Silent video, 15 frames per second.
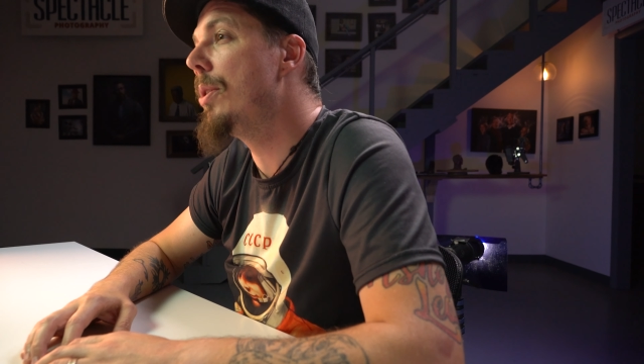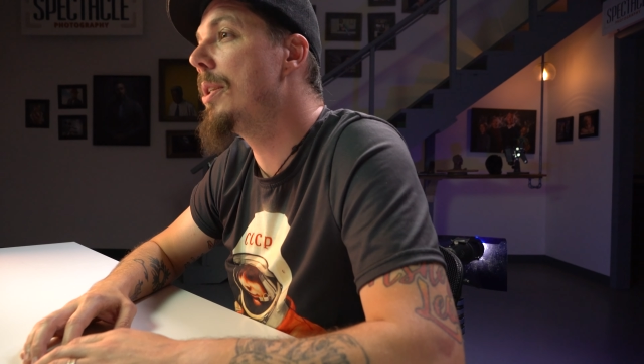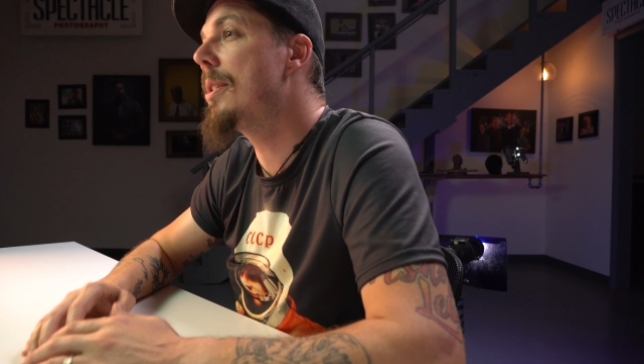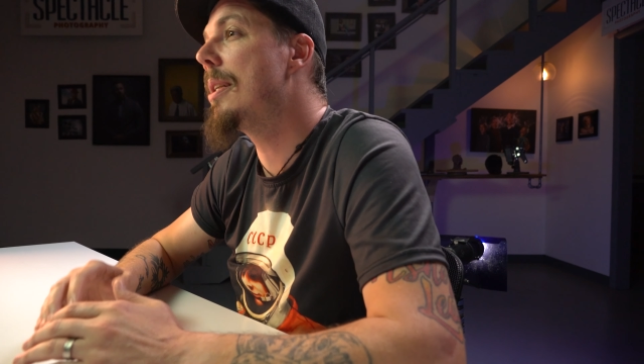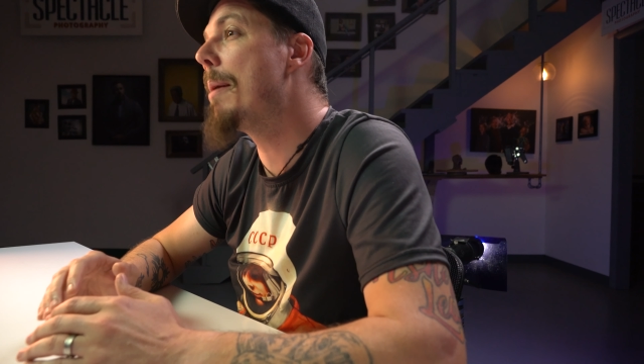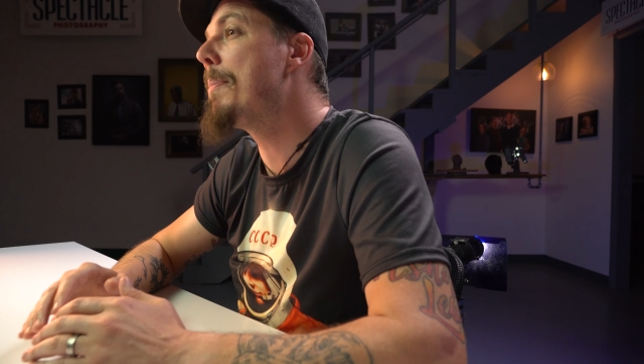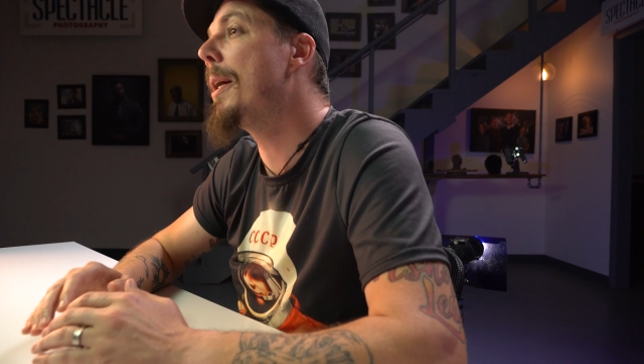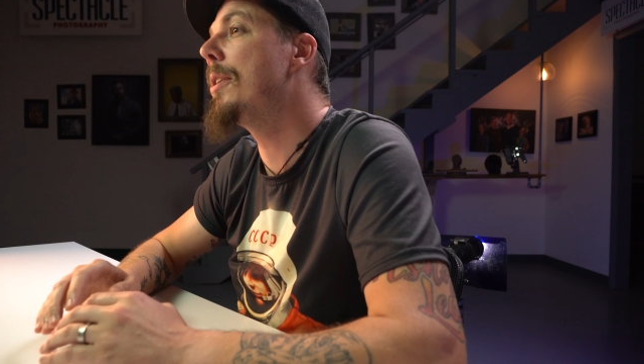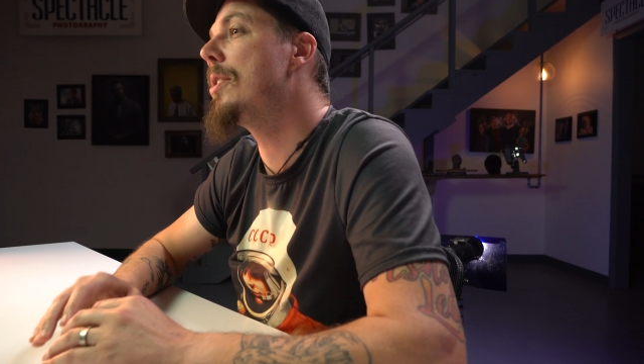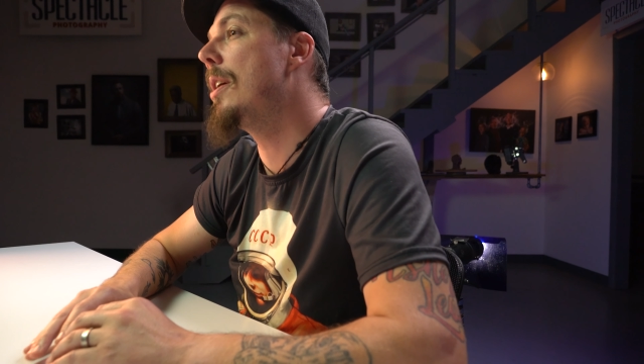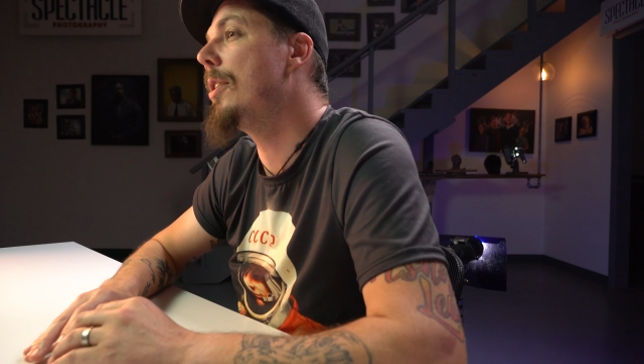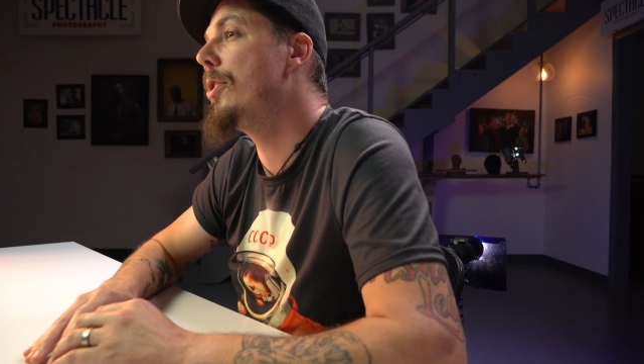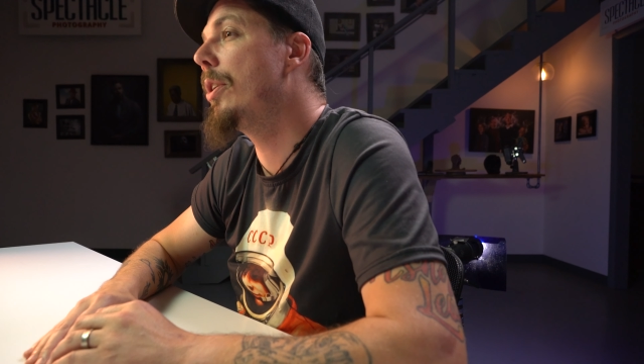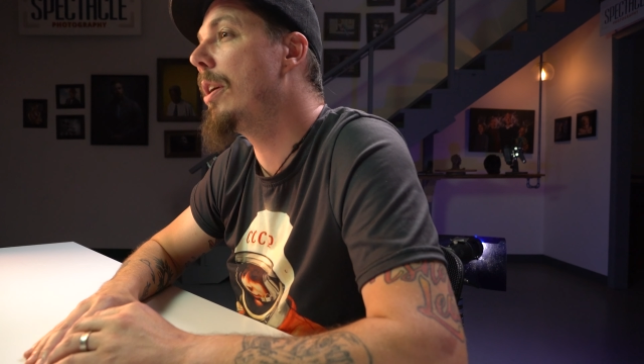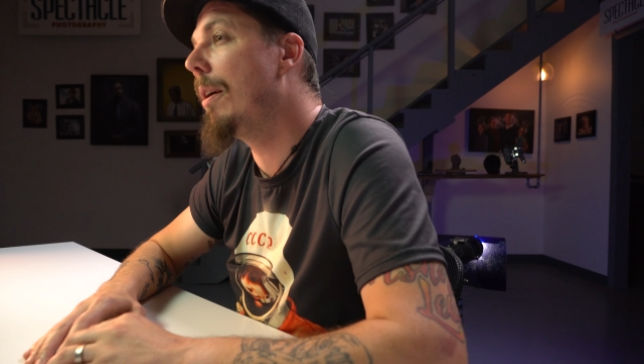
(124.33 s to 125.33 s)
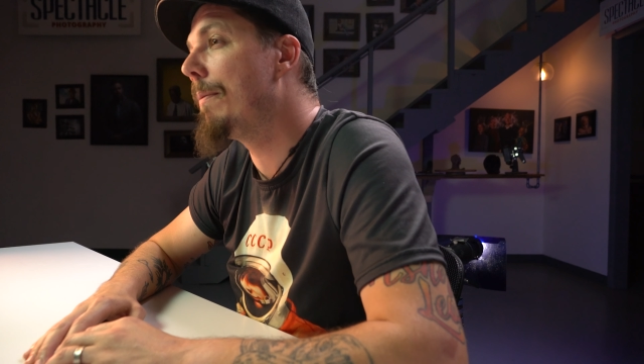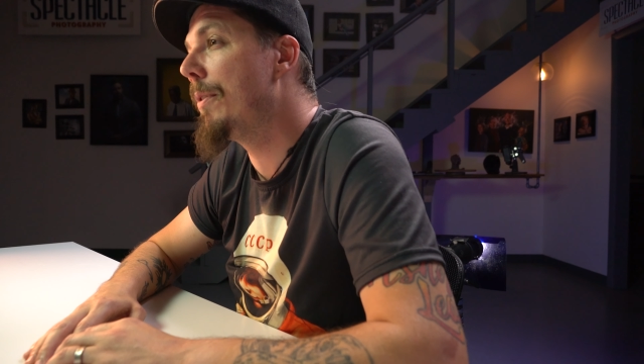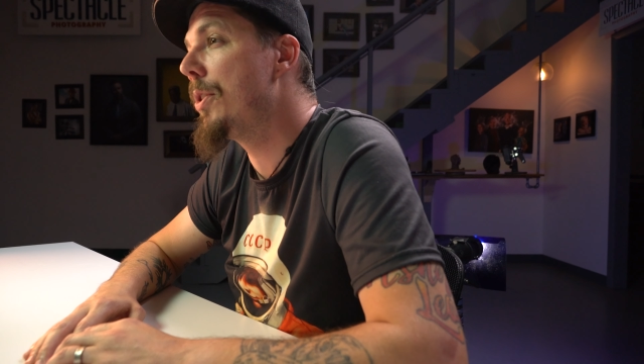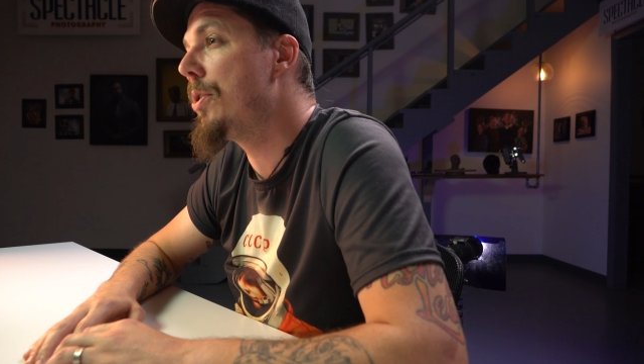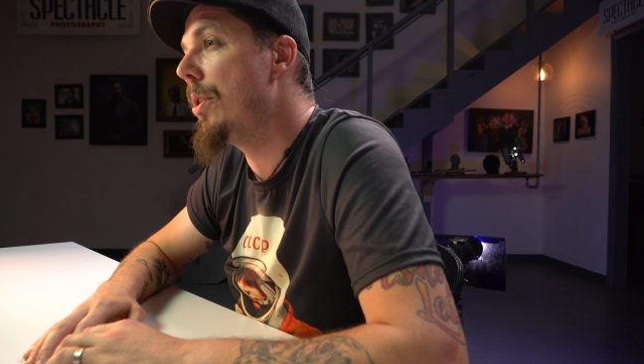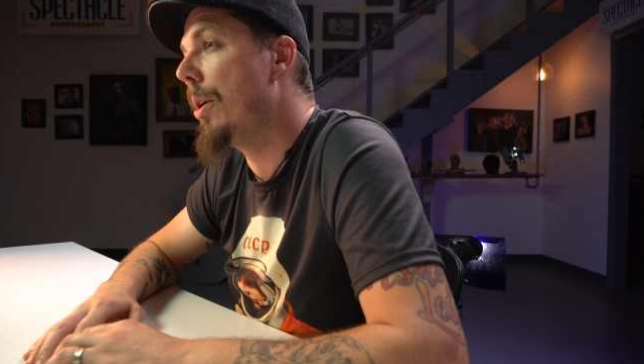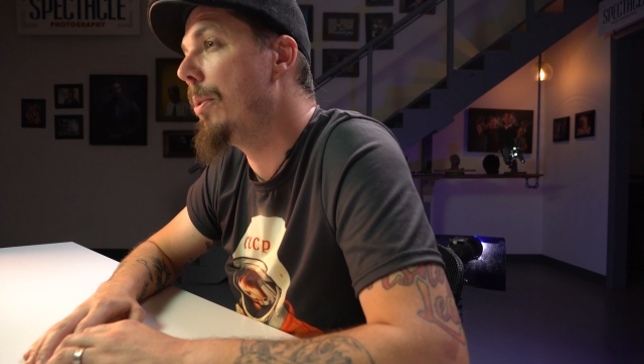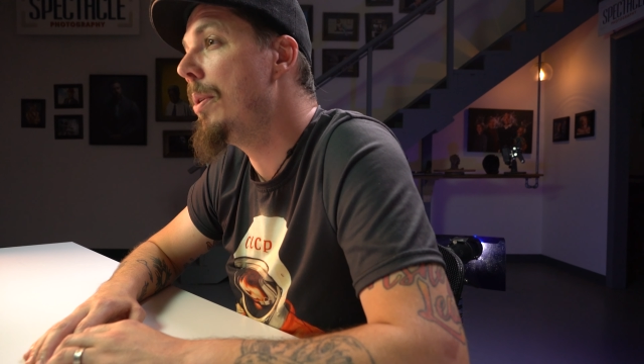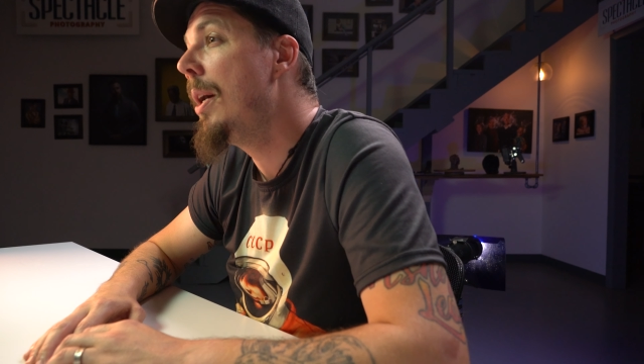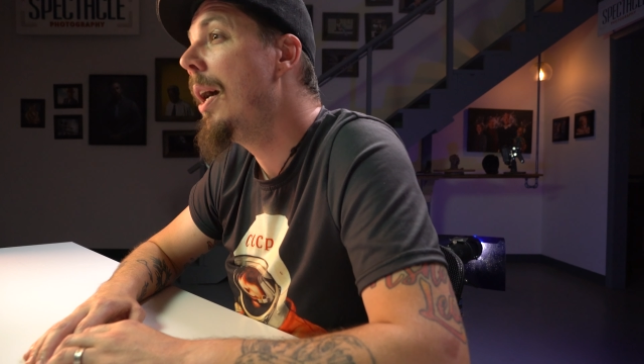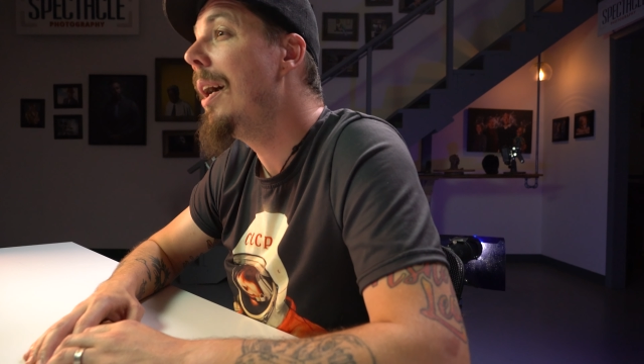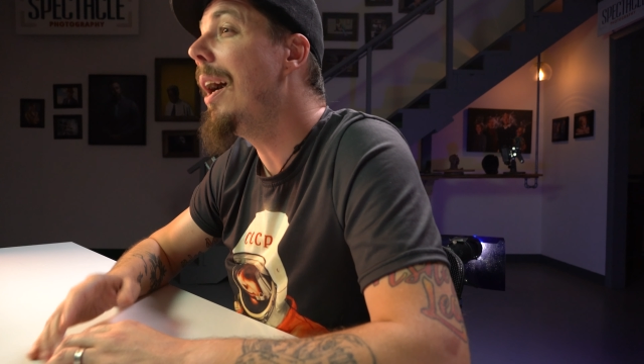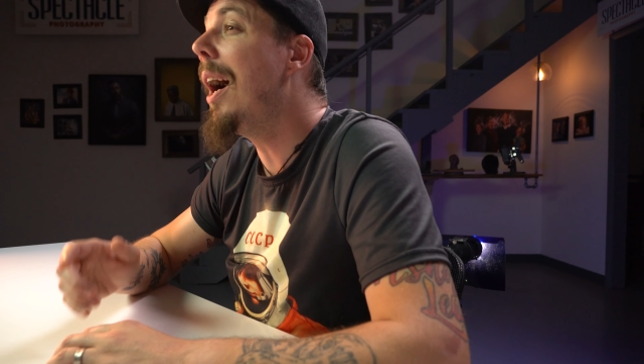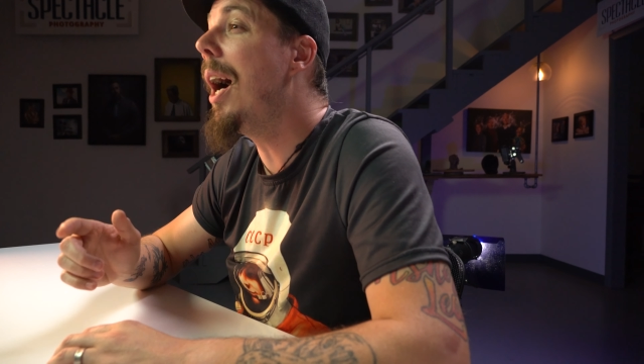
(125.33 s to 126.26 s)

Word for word: to step outside your comfort zone,